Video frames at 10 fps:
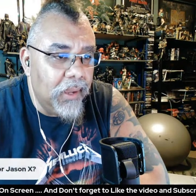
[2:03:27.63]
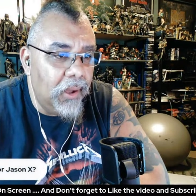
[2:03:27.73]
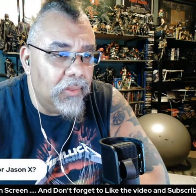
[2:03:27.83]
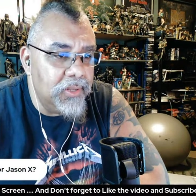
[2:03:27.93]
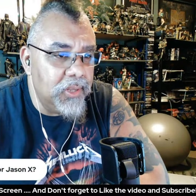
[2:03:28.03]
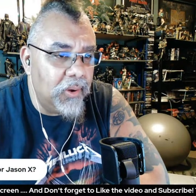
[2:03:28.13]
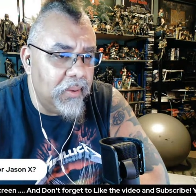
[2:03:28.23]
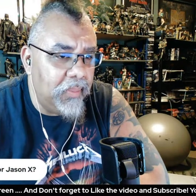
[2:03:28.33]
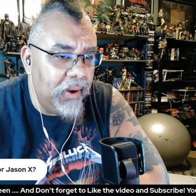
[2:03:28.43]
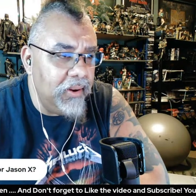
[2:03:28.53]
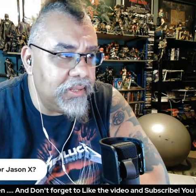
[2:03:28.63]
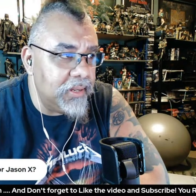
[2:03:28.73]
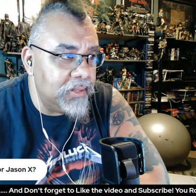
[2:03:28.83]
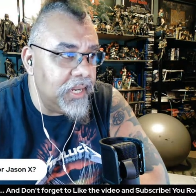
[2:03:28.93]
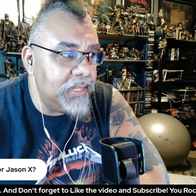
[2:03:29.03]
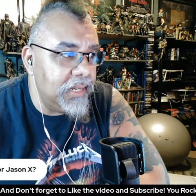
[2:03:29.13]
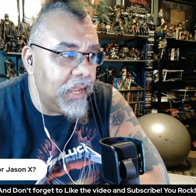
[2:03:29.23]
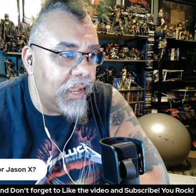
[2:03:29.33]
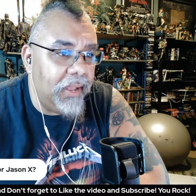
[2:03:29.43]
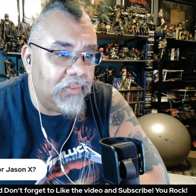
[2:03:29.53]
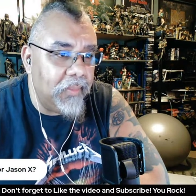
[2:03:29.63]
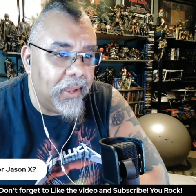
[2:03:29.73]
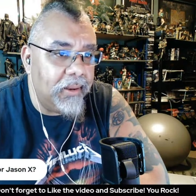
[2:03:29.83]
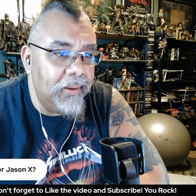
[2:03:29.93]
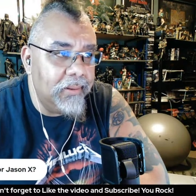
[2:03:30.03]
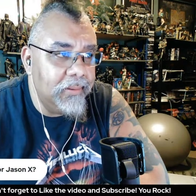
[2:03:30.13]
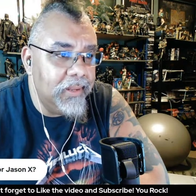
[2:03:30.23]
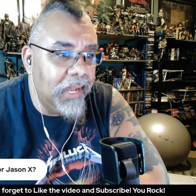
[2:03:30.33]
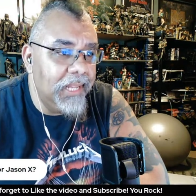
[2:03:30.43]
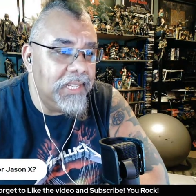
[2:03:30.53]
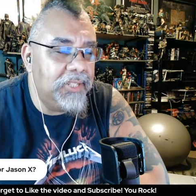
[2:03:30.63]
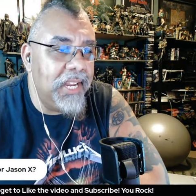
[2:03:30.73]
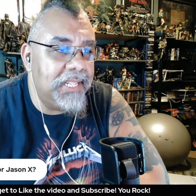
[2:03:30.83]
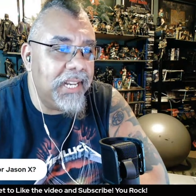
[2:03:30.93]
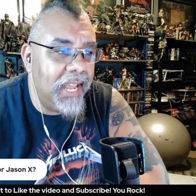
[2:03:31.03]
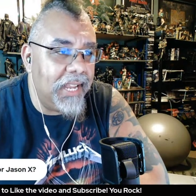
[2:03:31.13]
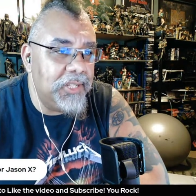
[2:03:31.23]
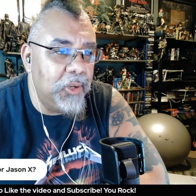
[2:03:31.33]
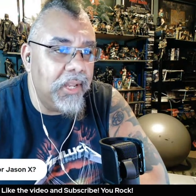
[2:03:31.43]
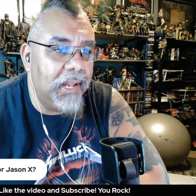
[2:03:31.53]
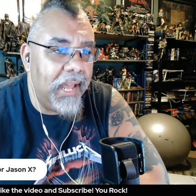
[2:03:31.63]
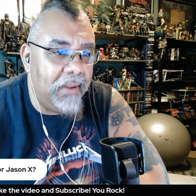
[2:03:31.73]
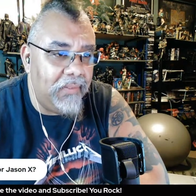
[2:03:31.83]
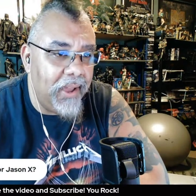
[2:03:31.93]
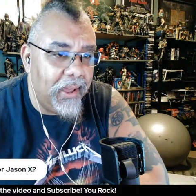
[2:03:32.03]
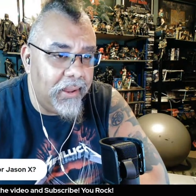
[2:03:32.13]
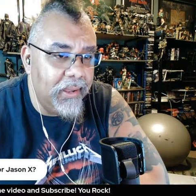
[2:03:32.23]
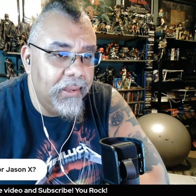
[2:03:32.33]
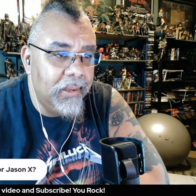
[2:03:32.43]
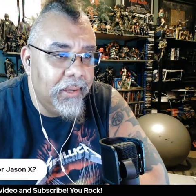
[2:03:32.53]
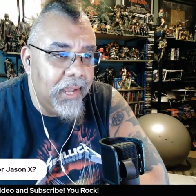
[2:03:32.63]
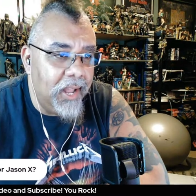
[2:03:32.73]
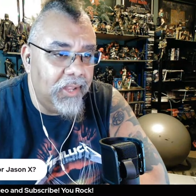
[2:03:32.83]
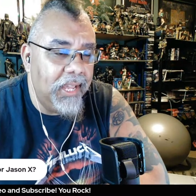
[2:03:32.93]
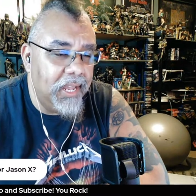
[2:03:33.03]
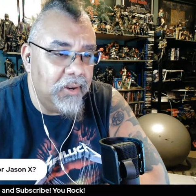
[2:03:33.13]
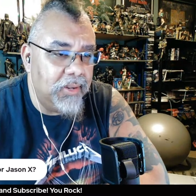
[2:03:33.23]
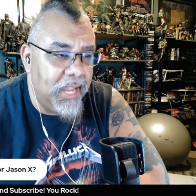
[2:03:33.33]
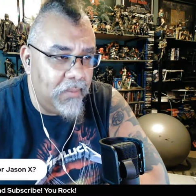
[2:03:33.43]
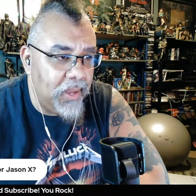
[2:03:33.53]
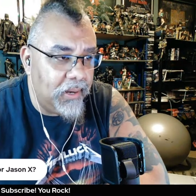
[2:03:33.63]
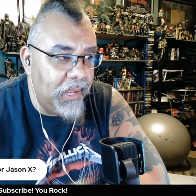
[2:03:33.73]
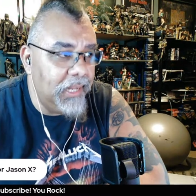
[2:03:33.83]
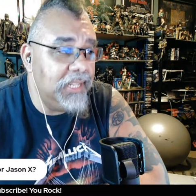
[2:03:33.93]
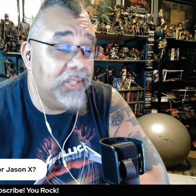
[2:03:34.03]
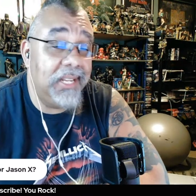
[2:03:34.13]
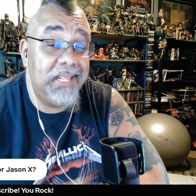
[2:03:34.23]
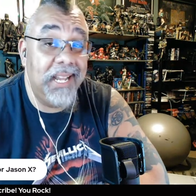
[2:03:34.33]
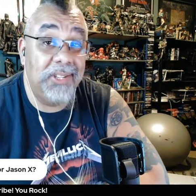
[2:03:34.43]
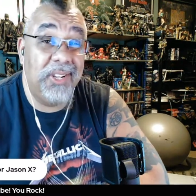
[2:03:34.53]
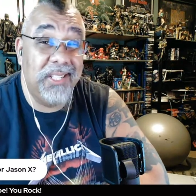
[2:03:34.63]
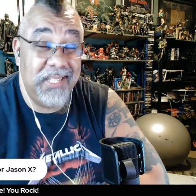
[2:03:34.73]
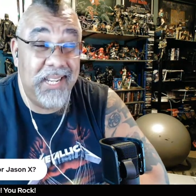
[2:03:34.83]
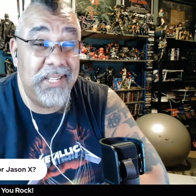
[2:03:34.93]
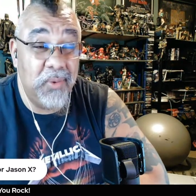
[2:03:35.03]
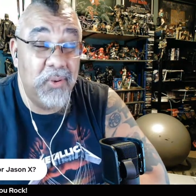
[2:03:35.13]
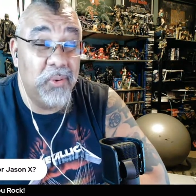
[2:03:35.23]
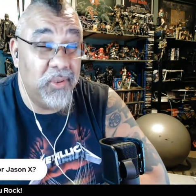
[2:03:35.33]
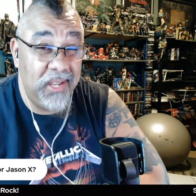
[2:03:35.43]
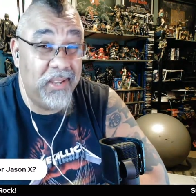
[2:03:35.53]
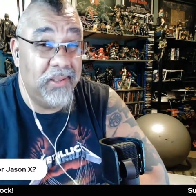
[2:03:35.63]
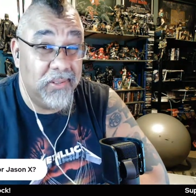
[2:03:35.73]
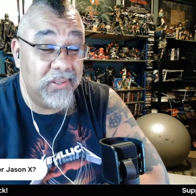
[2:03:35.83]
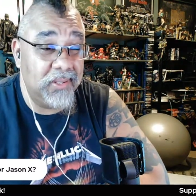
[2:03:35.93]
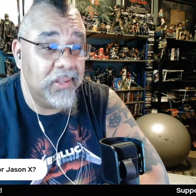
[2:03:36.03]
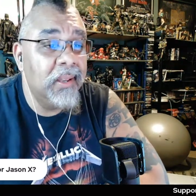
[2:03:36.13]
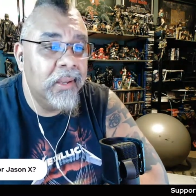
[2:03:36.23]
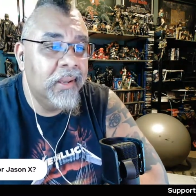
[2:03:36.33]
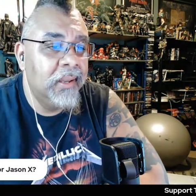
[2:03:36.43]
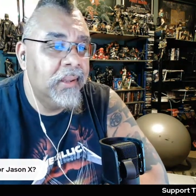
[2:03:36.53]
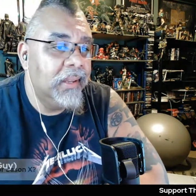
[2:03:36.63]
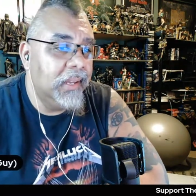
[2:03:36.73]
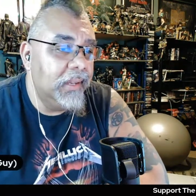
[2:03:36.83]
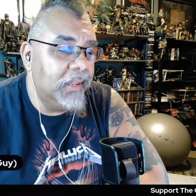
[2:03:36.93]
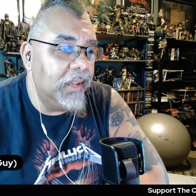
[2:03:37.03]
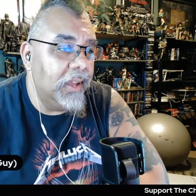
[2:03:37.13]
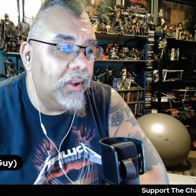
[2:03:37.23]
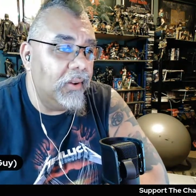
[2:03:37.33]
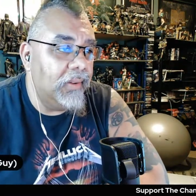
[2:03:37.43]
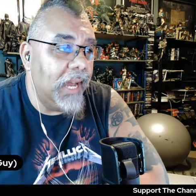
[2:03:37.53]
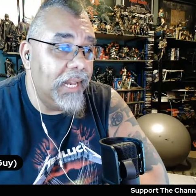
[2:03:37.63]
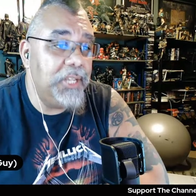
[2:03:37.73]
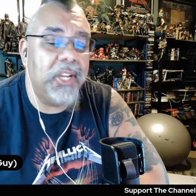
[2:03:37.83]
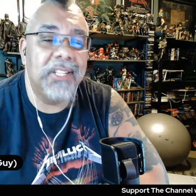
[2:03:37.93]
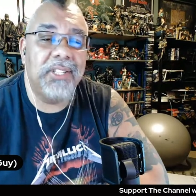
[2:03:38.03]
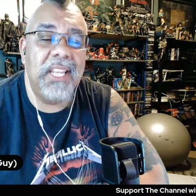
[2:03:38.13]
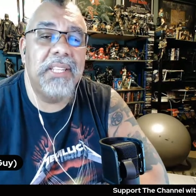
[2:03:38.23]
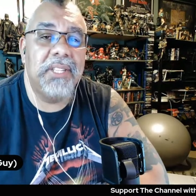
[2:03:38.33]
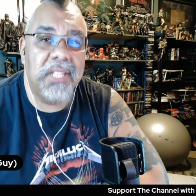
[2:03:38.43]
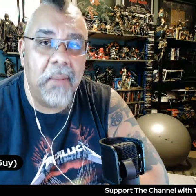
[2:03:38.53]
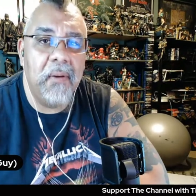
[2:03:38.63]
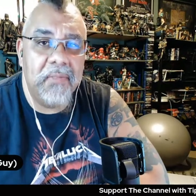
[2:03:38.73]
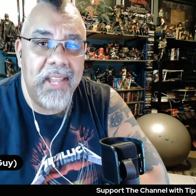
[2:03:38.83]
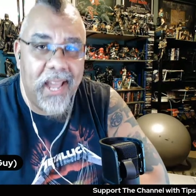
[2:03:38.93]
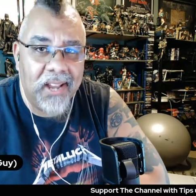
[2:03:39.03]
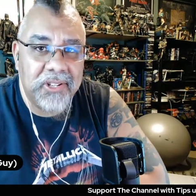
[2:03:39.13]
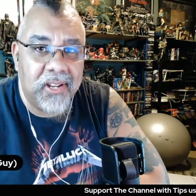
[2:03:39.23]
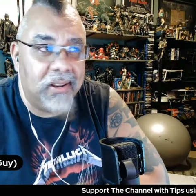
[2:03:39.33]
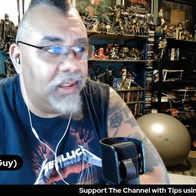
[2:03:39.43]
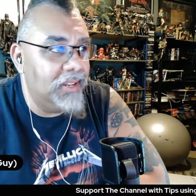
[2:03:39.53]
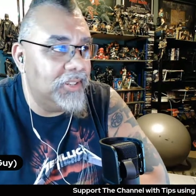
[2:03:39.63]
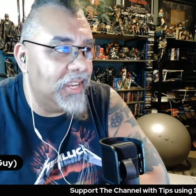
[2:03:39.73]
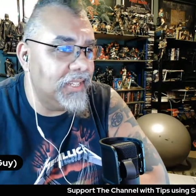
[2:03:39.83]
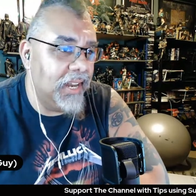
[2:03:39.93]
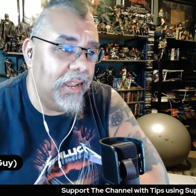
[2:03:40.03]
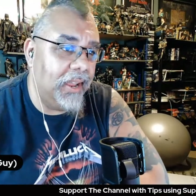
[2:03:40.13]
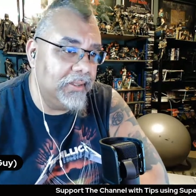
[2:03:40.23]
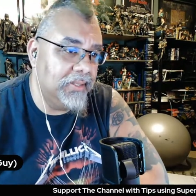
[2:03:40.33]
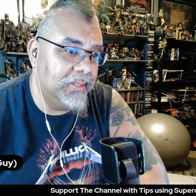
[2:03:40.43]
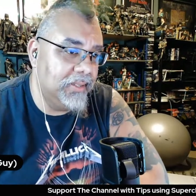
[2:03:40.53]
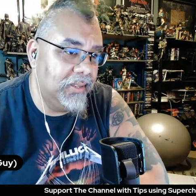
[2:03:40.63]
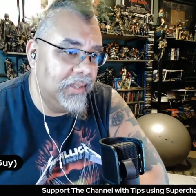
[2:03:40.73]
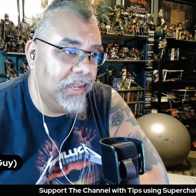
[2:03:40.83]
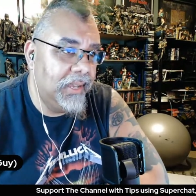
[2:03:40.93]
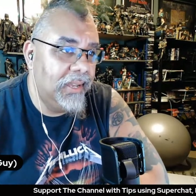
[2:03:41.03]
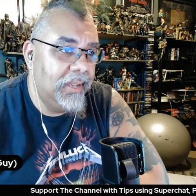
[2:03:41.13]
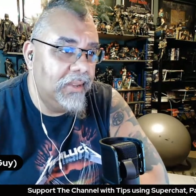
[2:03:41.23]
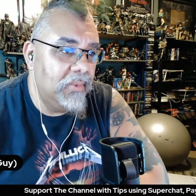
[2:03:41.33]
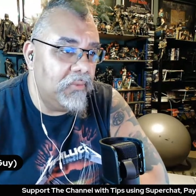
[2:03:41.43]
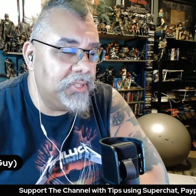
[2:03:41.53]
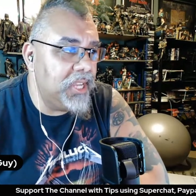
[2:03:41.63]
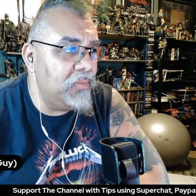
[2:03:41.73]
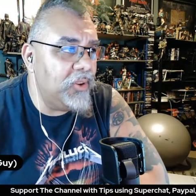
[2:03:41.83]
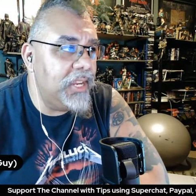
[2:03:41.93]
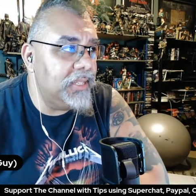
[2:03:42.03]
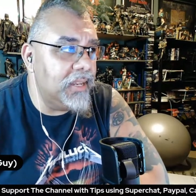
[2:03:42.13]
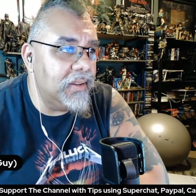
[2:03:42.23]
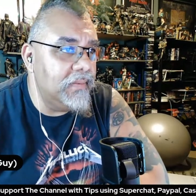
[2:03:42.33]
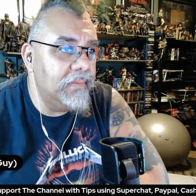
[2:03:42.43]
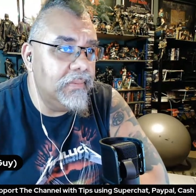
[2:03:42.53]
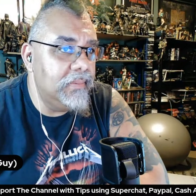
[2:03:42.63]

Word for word: Oh, there's no comparison. Jason X, man. At least Jason X you can laugh at and get entertainment. At least Jason X you could see some cool kills. You know, at least you could see some of the action in Jason X. But for some reason,